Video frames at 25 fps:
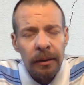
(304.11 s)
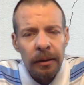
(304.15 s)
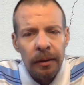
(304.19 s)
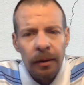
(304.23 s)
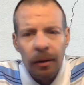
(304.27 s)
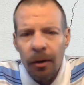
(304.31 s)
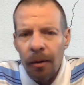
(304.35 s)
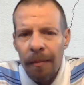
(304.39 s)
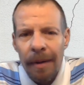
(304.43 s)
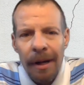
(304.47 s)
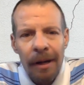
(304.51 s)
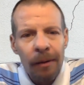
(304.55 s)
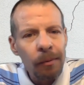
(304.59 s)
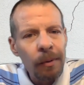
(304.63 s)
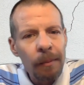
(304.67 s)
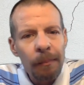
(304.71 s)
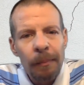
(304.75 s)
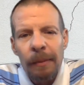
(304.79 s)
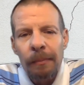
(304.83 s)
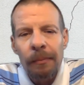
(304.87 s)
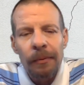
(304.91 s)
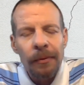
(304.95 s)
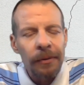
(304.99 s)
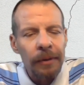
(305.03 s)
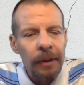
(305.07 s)
No matter what
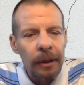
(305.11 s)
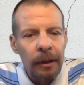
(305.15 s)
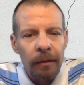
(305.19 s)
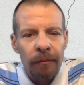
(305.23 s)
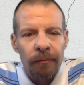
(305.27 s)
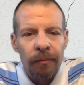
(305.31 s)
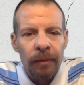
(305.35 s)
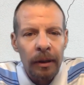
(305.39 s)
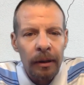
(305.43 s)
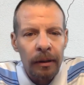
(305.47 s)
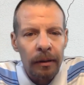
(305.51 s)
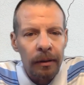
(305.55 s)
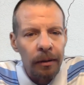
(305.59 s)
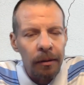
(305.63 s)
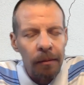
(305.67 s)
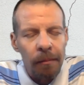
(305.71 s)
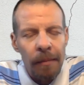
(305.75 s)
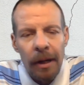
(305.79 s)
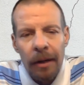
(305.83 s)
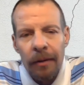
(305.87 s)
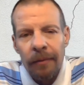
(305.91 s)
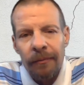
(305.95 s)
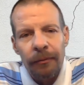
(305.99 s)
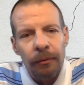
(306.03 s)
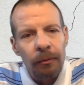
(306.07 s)
people think of it, no
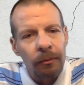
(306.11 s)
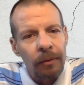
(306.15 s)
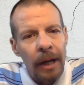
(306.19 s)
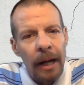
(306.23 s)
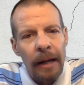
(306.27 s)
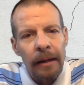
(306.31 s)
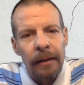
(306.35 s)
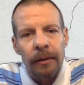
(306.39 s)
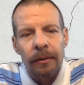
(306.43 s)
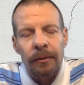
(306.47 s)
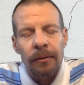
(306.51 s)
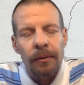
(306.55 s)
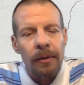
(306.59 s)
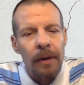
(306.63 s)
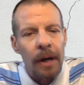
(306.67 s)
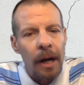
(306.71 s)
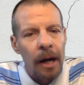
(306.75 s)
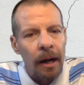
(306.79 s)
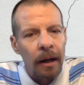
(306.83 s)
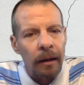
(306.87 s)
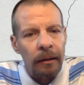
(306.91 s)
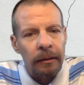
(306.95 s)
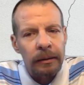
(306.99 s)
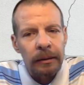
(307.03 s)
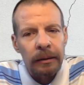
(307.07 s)
matter if you like it or
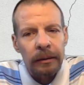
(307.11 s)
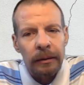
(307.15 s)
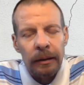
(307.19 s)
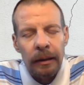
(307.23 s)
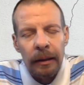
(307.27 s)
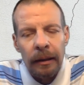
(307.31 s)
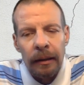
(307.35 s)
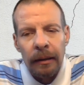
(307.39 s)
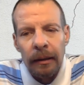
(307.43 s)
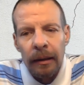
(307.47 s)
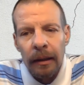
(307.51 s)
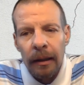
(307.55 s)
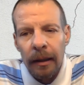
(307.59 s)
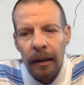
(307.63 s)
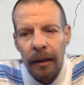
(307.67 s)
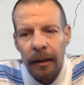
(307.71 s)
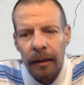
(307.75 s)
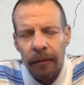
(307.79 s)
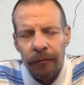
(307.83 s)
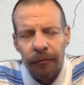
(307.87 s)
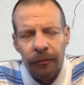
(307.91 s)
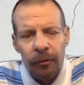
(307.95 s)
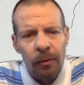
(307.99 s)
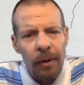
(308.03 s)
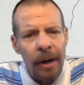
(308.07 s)
not, and
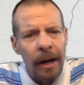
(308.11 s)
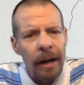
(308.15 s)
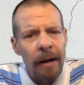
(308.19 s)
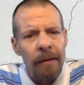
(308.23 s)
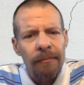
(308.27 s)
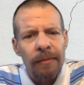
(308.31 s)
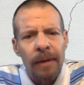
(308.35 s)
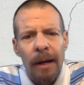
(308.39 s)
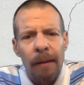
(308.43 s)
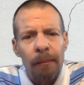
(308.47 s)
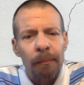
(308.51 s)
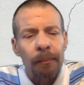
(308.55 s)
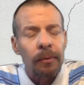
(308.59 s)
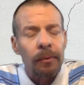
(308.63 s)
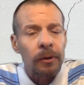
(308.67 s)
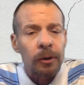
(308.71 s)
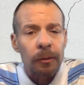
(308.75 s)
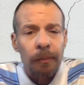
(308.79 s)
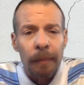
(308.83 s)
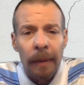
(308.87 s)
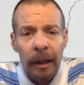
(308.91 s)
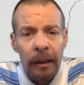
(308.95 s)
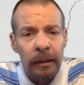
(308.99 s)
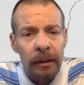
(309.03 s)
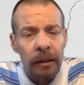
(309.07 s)
if you have that
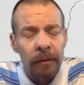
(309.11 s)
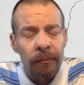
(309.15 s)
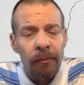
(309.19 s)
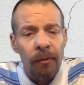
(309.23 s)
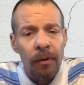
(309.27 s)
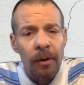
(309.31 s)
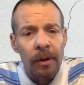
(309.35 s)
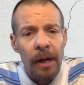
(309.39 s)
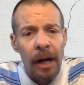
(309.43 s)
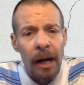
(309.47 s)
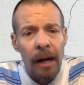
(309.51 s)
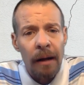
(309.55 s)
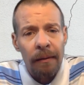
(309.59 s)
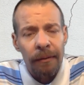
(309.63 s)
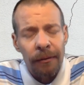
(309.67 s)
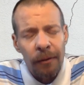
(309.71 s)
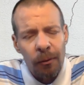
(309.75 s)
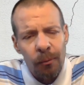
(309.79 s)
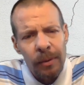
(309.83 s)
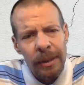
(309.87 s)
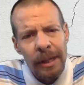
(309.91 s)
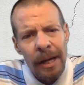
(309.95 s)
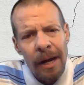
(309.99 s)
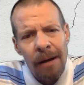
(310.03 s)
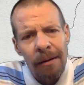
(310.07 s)
perspective or not, the
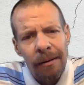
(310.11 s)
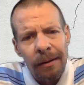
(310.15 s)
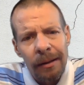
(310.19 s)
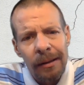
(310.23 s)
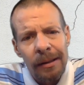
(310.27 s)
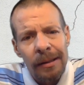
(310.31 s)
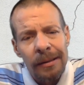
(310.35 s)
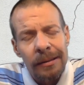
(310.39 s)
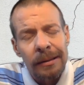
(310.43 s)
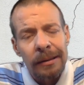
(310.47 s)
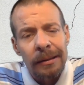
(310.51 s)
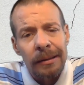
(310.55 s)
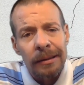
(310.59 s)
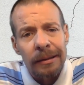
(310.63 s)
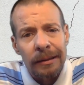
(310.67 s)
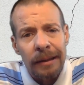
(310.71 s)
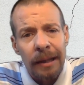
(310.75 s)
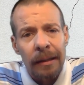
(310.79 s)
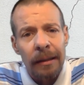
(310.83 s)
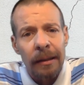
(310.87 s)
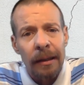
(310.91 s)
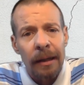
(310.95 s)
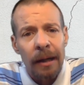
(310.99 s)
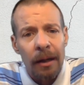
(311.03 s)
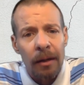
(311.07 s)
reality is in the
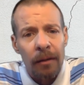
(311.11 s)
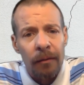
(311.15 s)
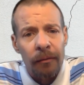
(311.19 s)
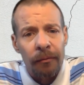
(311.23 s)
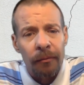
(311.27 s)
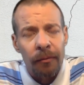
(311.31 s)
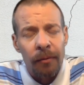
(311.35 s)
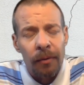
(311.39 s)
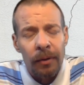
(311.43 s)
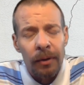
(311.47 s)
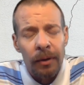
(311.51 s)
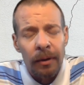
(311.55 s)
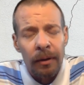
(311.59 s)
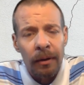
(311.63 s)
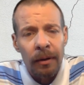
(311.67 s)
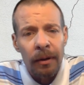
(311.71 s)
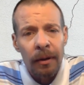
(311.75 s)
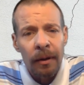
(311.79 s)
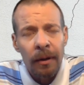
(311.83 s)
state of California,